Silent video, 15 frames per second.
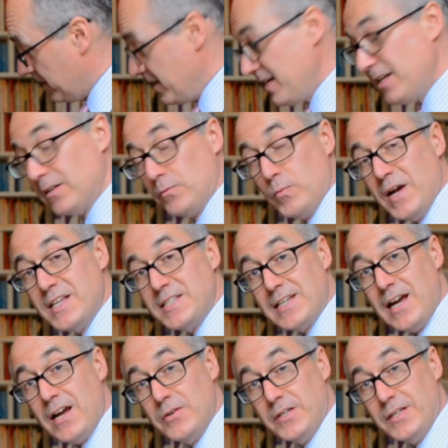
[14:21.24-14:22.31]
the needle wears
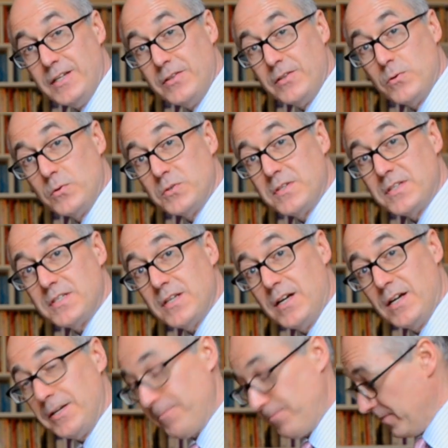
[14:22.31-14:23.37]
down in the course of the
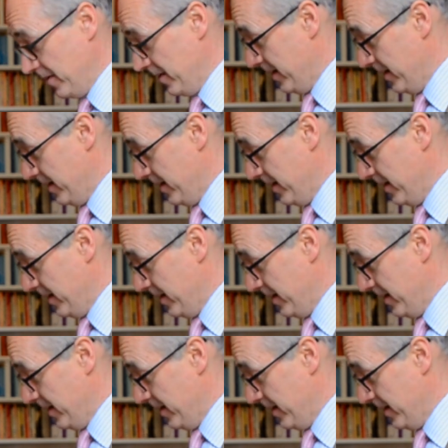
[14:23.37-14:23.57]
side.